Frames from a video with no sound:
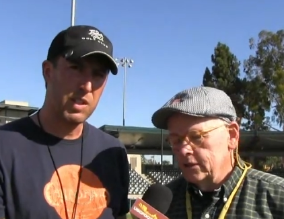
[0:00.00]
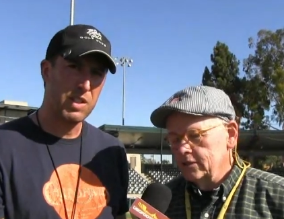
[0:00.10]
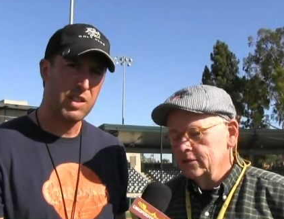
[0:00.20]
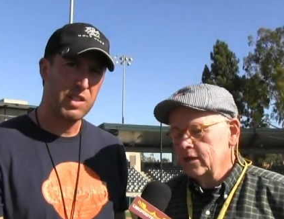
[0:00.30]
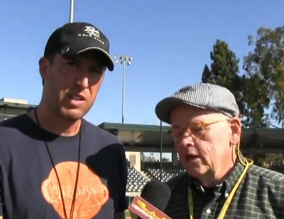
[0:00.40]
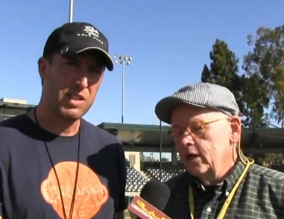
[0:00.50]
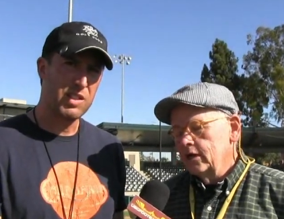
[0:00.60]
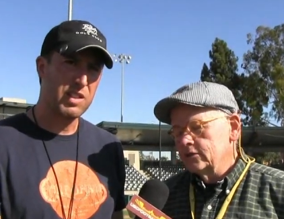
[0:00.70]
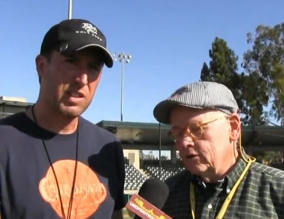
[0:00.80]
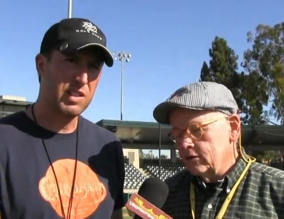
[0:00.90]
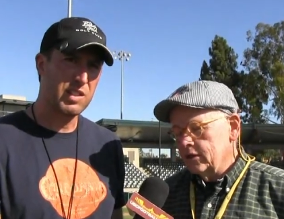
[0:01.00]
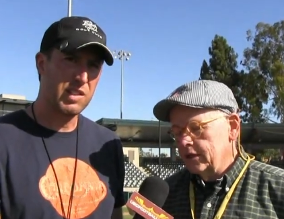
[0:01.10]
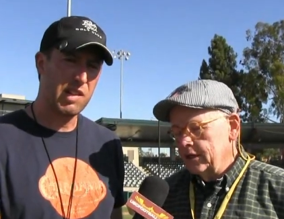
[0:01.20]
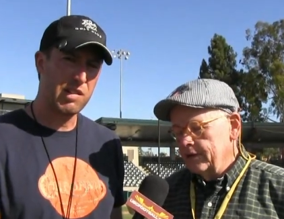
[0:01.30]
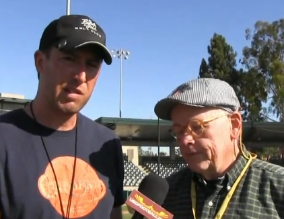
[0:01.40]
Speaker 1: is.
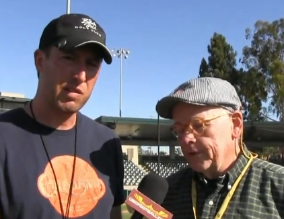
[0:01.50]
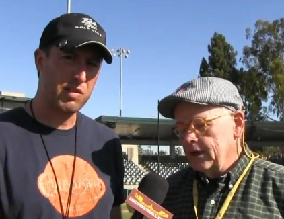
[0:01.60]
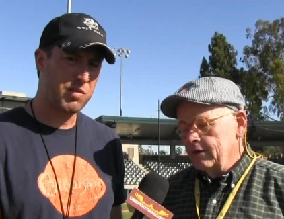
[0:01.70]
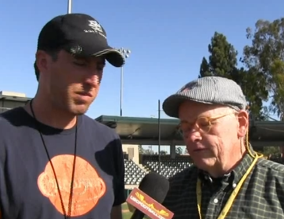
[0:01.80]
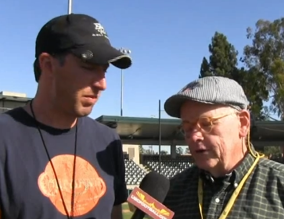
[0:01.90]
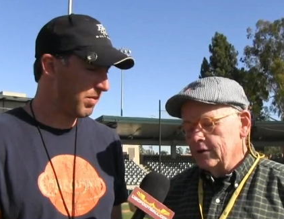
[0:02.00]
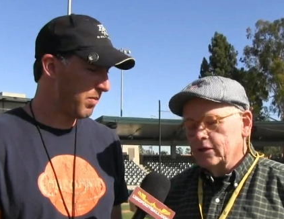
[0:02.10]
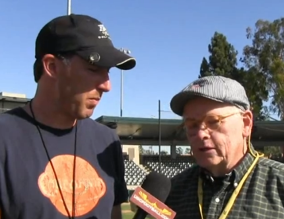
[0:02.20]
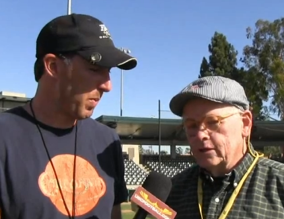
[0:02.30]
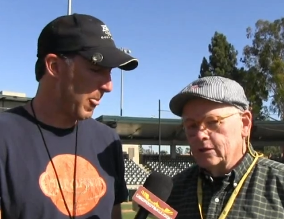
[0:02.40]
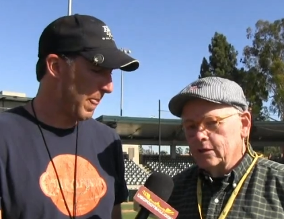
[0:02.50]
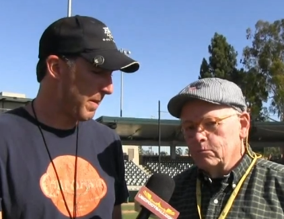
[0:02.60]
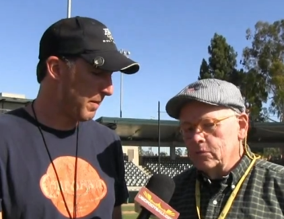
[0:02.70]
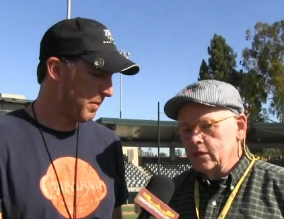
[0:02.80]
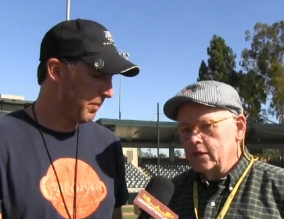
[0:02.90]
Certainly a, a fairly
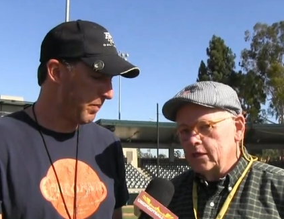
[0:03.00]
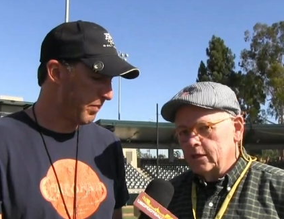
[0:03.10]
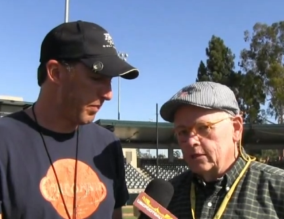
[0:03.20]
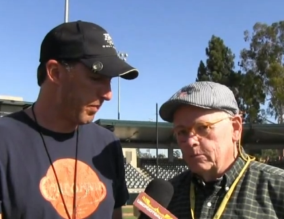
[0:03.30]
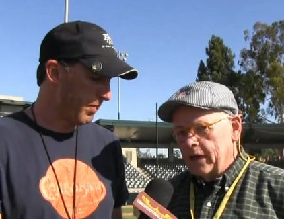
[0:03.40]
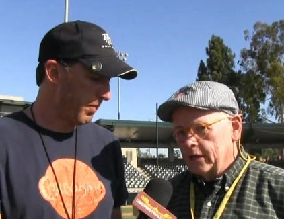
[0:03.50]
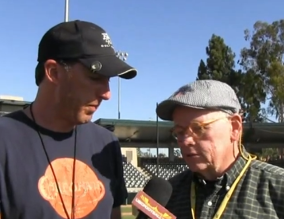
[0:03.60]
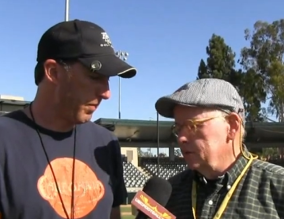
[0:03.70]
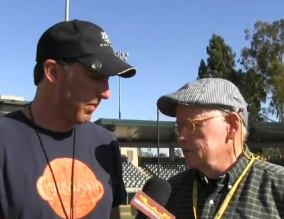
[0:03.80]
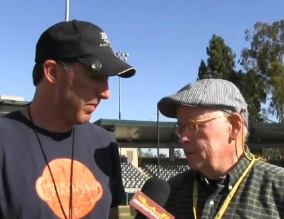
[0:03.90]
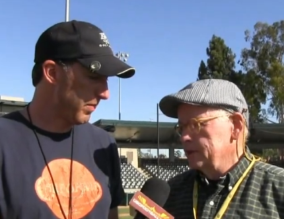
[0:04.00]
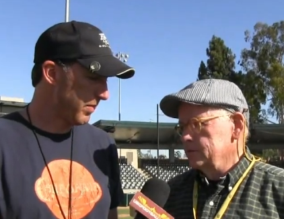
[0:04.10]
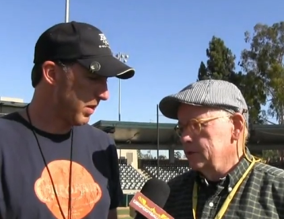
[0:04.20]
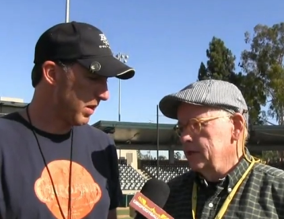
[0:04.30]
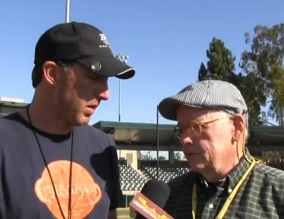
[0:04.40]
immediate impact on
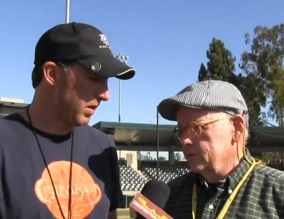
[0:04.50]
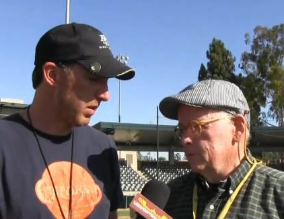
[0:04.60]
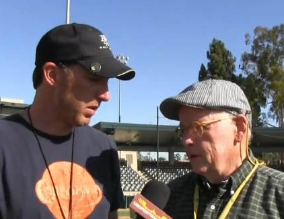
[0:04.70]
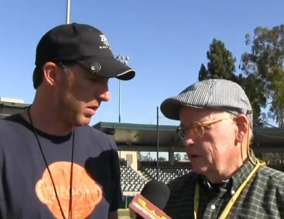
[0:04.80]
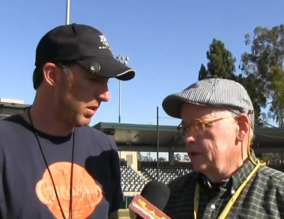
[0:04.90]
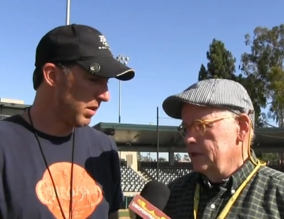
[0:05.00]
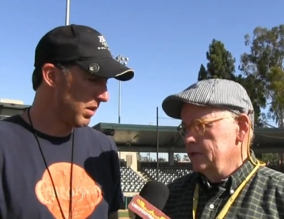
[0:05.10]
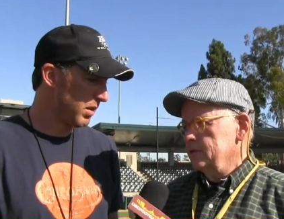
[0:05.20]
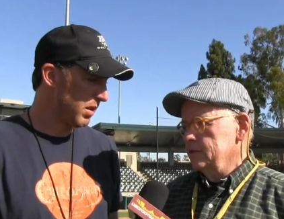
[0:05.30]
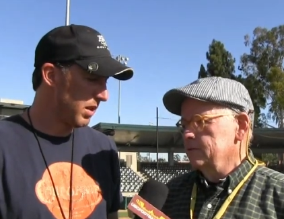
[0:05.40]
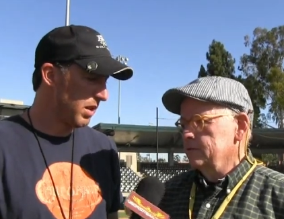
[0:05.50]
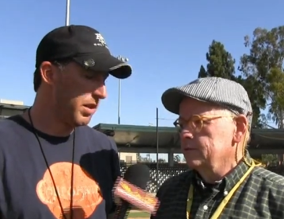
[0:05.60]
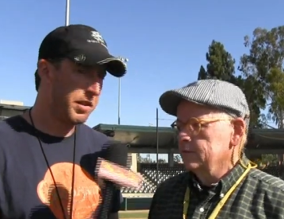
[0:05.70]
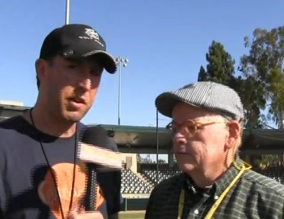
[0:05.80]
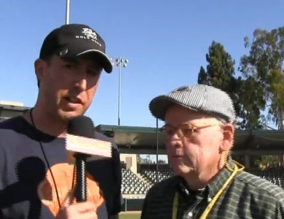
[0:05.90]
special teams with Marquis.
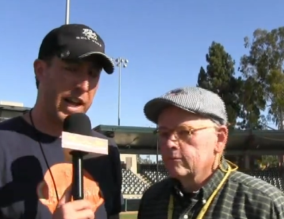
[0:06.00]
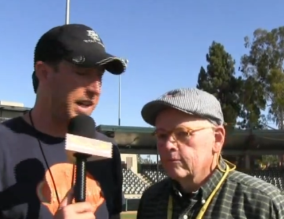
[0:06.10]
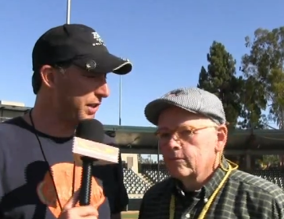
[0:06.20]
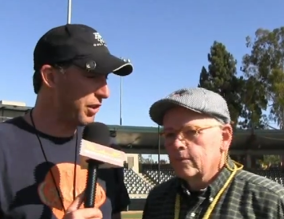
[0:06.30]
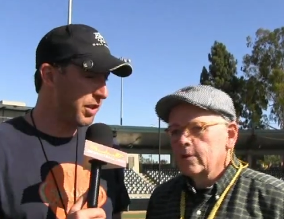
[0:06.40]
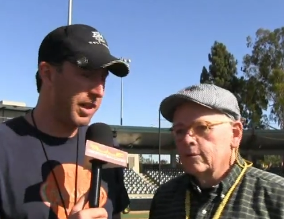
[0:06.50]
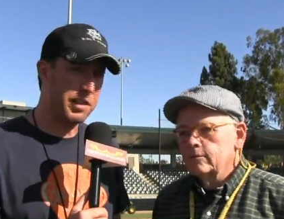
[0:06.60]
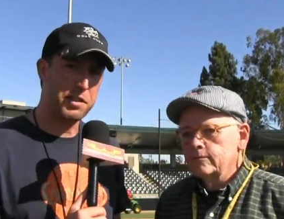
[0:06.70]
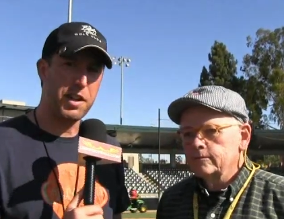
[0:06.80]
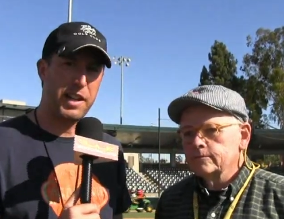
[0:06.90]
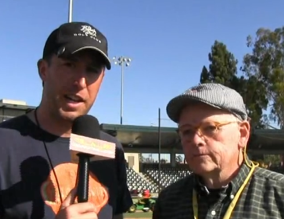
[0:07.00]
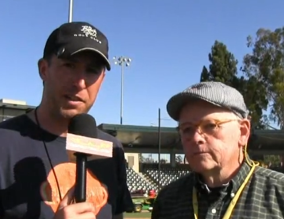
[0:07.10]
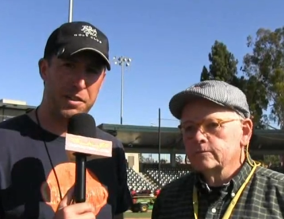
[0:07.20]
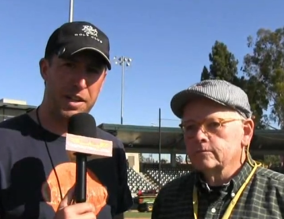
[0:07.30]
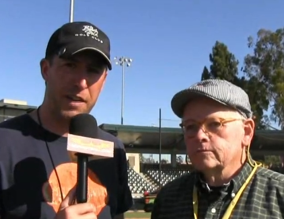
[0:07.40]
Speaker 2: Certainly. I actually talked to Scottie
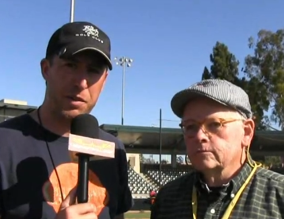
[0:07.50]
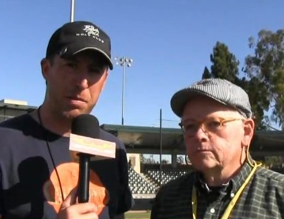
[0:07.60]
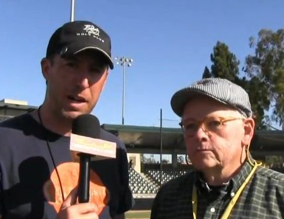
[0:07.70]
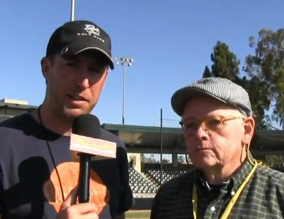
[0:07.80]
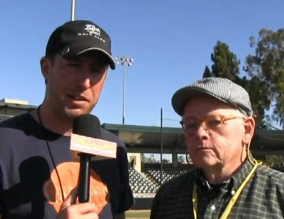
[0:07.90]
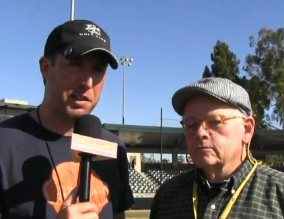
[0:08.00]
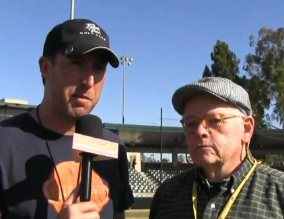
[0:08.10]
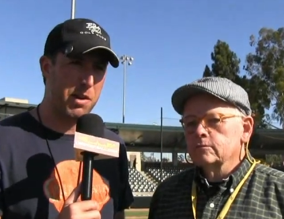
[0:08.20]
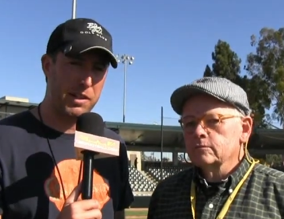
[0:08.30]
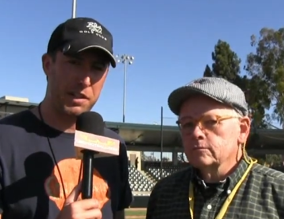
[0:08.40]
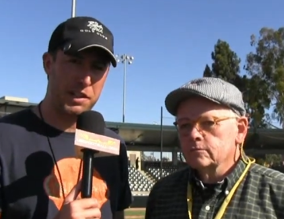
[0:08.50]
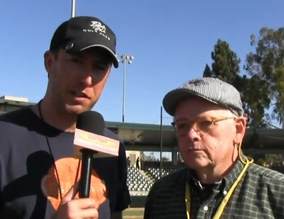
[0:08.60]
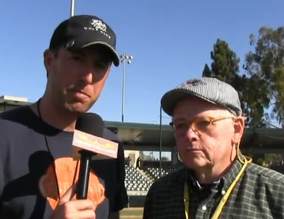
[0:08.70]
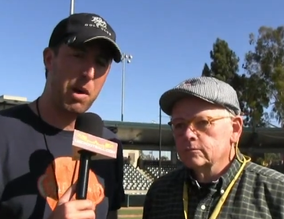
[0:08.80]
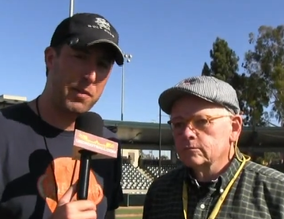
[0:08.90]
Hazelton after practice. He said Marquis
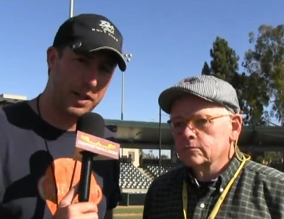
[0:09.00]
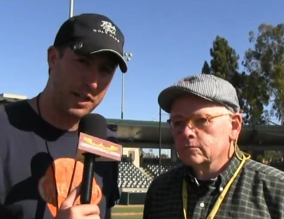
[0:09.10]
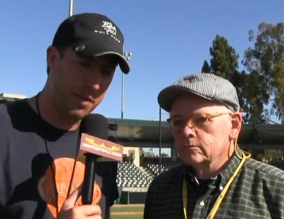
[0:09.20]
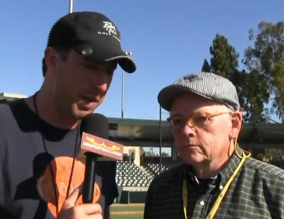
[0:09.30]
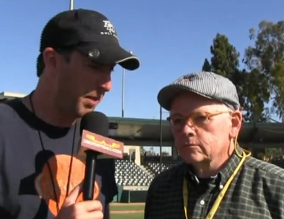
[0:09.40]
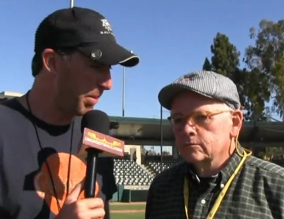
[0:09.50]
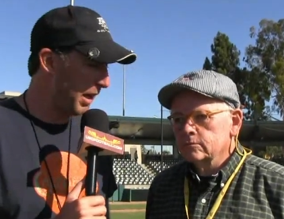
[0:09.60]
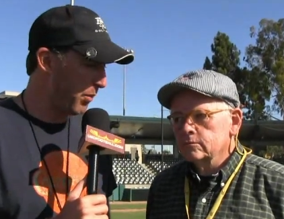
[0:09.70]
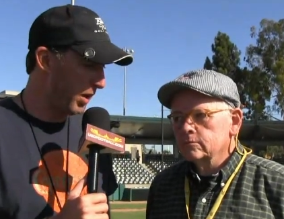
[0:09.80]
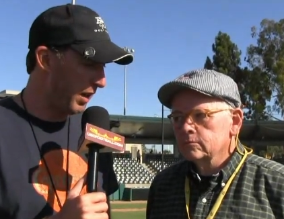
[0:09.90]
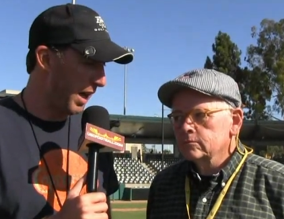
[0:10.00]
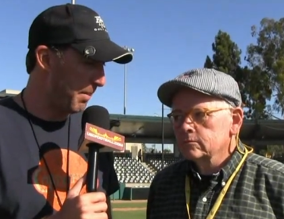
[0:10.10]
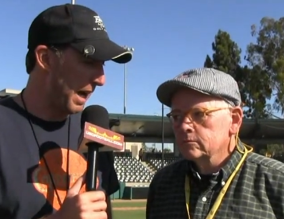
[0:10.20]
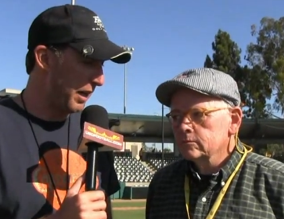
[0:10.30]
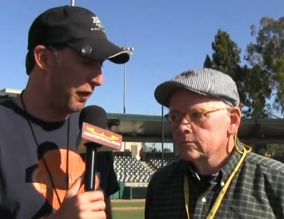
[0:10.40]
he's probably going to come in and play Will
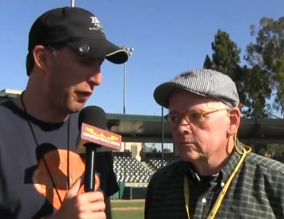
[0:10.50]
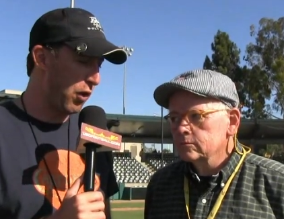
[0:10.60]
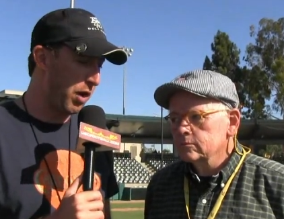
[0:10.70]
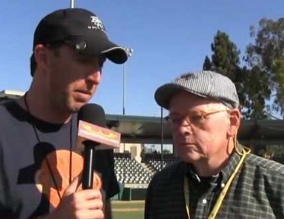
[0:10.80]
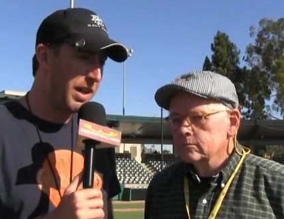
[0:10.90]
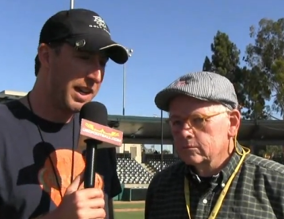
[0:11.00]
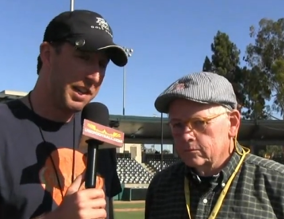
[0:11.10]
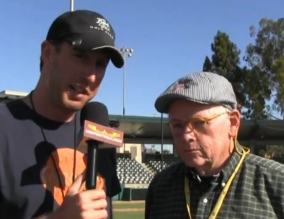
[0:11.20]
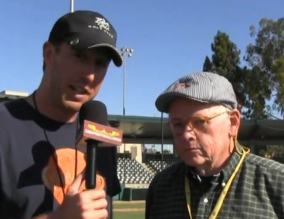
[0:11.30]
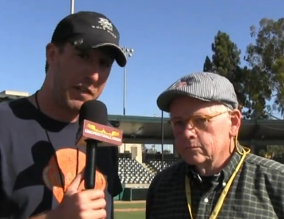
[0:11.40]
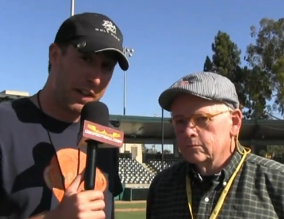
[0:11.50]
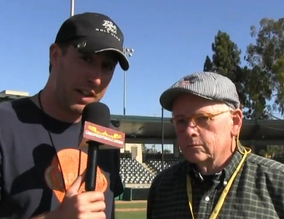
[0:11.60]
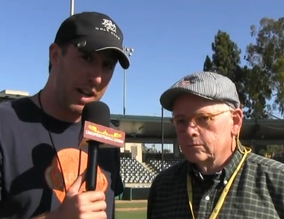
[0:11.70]
linebacker for him. Significant